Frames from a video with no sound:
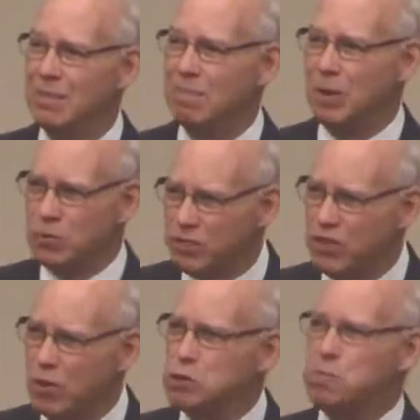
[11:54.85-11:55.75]
Both of
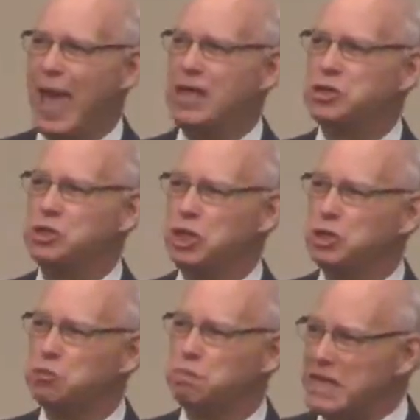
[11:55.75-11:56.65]
those passages
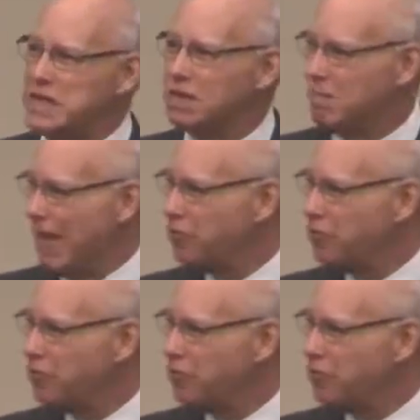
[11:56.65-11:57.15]
speak about